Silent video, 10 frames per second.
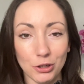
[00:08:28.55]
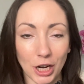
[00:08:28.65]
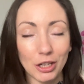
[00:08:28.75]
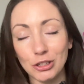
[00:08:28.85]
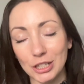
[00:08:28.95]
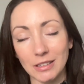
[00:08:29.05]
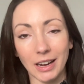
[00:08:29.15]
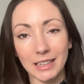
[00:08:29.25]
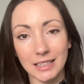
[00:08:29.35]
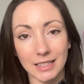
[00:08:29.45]
changes that
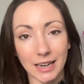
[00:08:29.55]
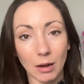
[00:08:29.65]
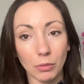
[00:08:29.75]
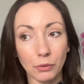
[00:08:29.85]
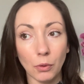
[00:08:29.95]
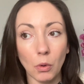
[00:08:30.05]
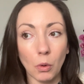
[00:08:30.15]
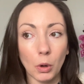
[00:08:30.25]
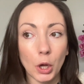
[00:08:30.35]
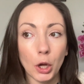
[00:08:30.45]
I listed out before,